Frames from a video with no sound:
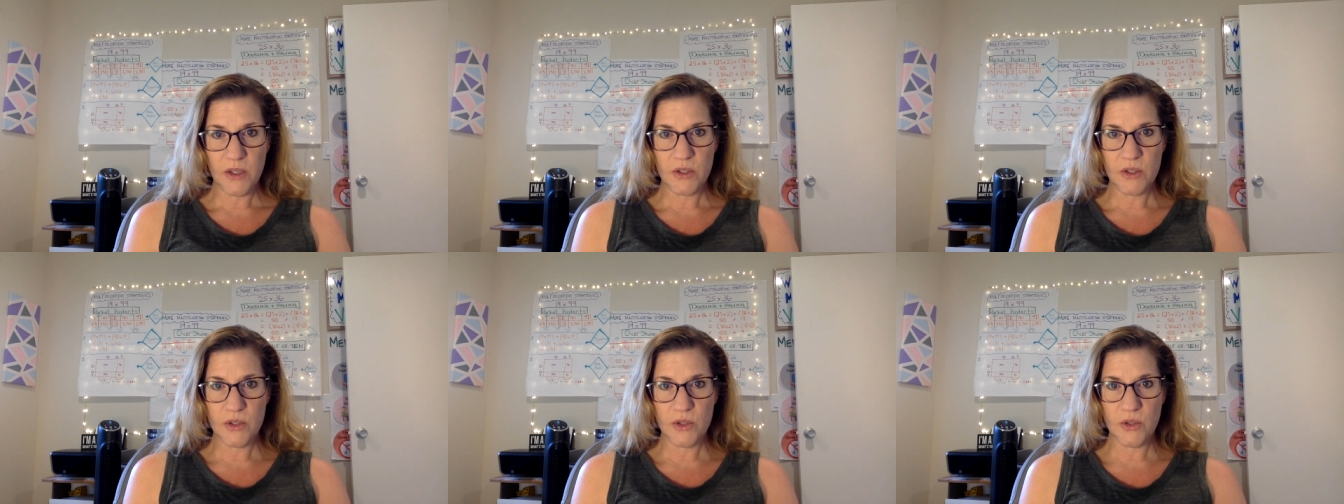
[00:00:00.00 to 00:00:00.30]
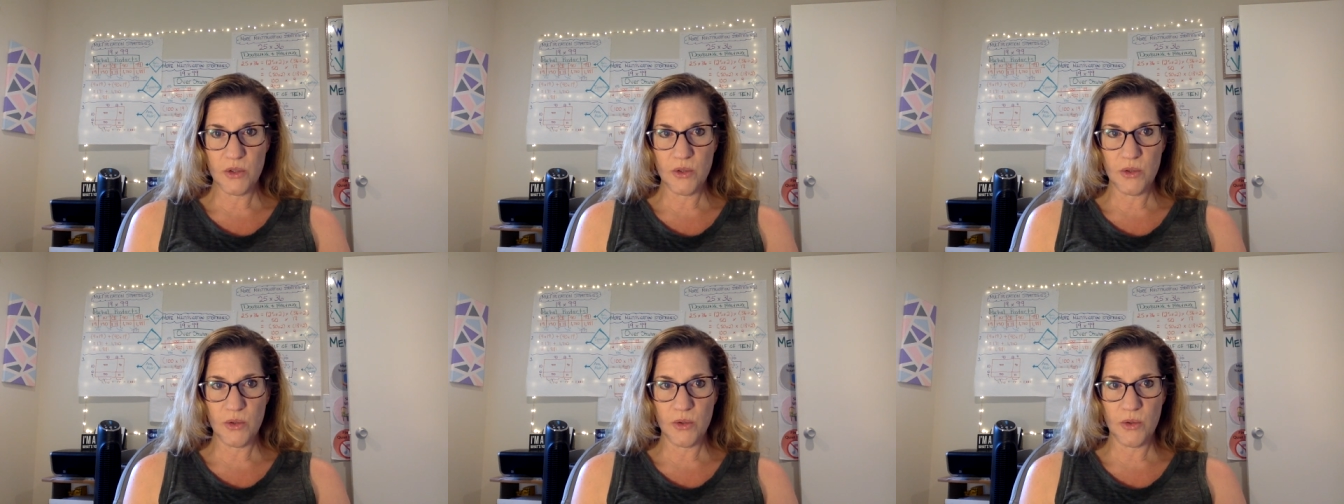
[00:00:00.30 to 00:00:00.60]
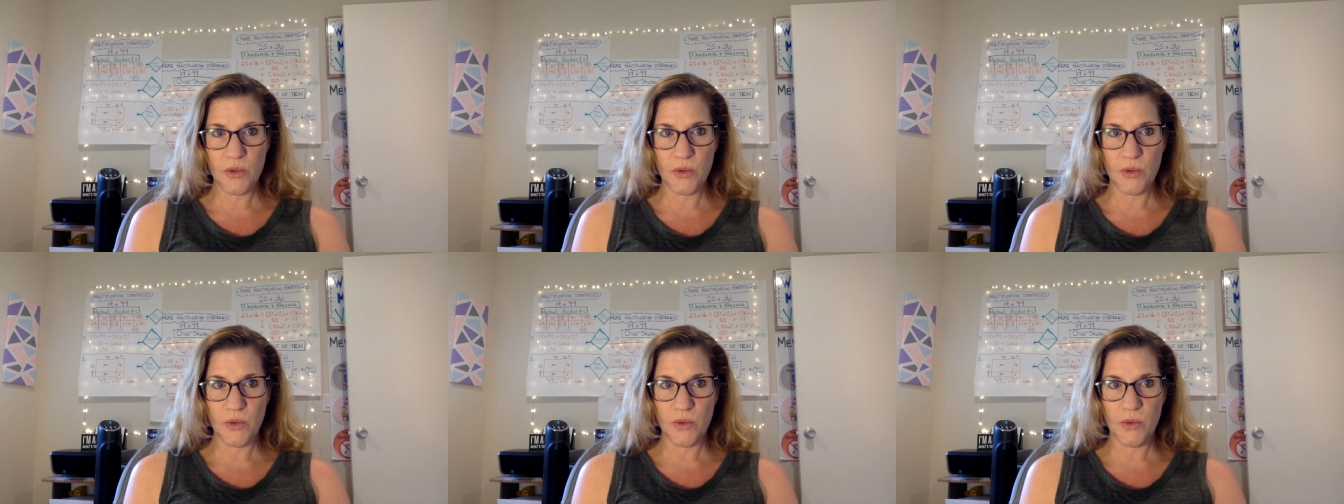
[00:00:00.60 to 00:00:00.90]

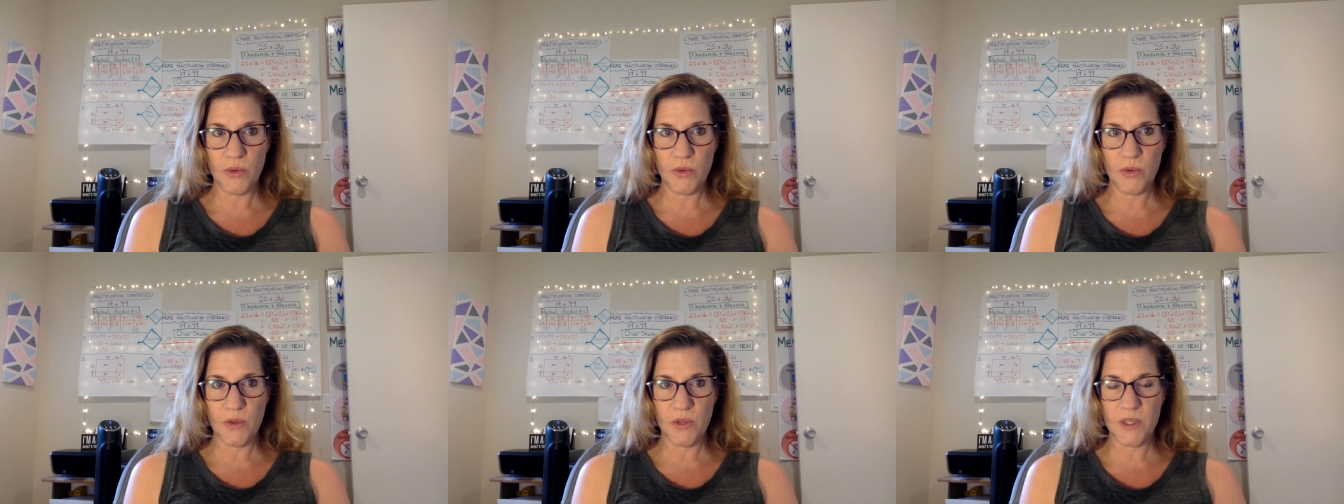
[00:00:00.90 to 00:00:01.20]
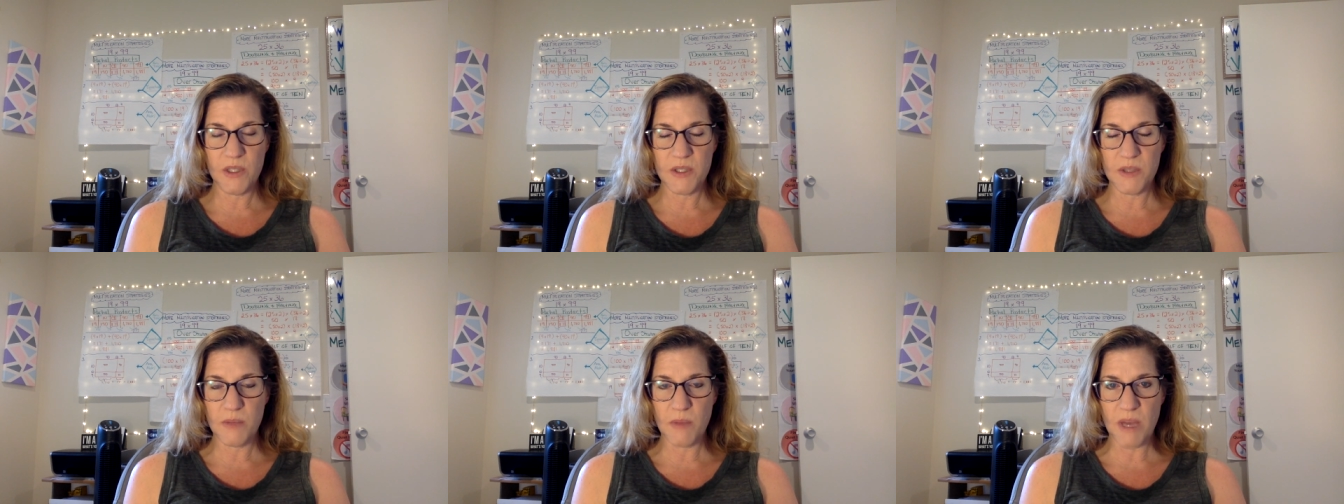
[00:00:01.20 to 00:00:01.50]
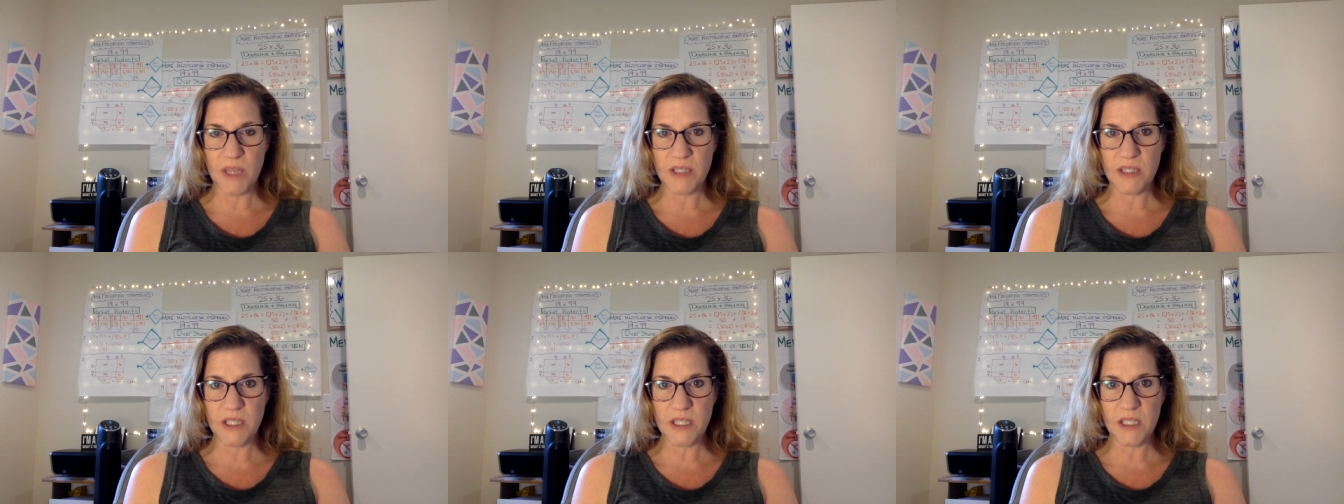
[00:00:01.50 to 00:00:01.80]
to this
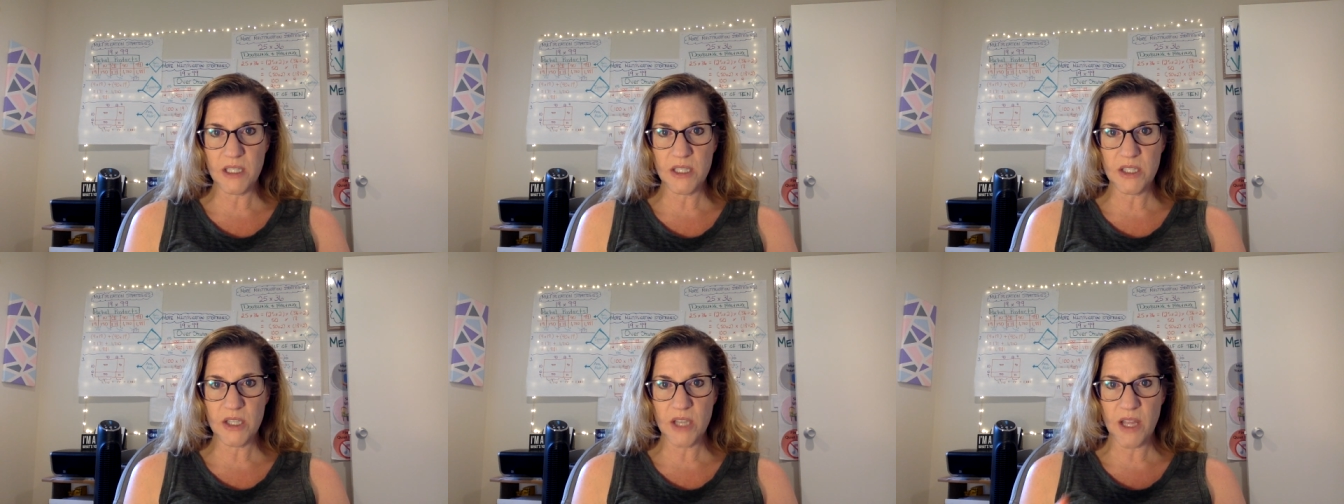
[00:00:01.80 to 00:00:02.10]
message,